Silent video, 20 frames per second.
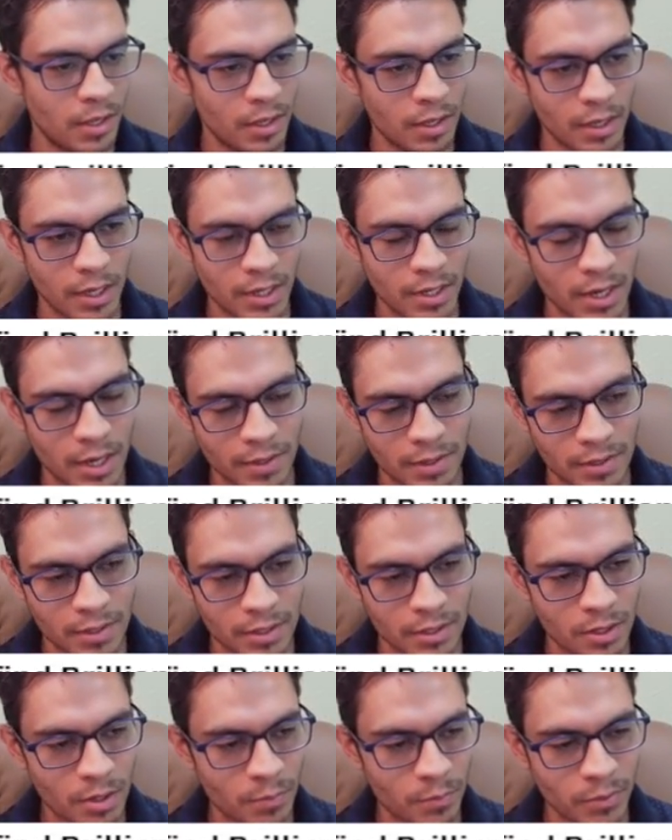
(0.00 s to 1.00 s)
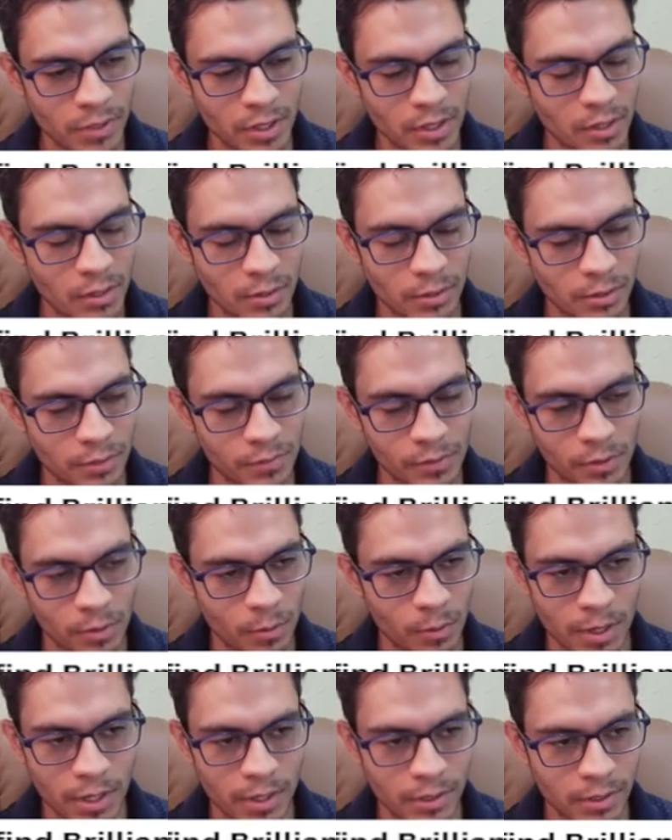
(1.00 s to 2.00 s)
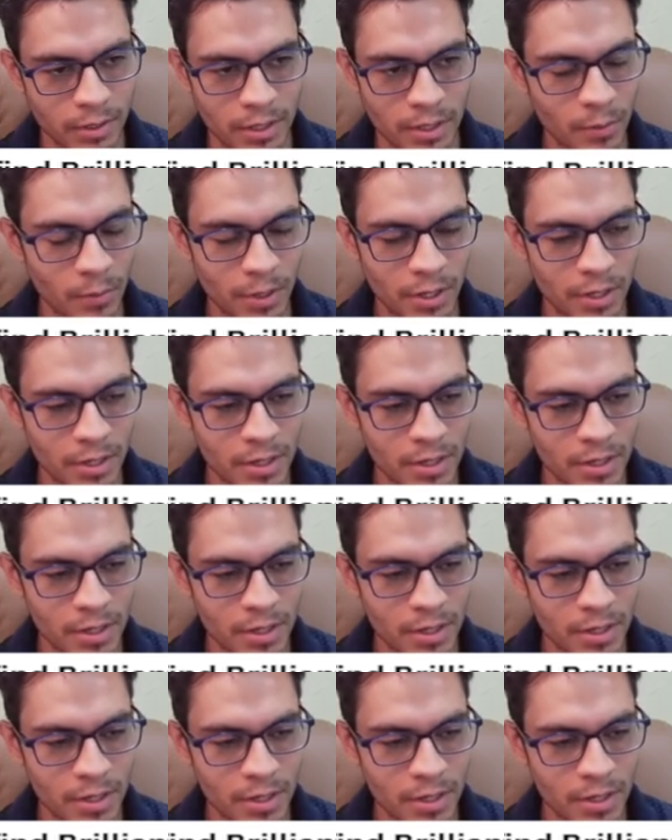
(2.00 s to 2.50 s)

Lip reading: And yeah, this is completely lost for white anyway.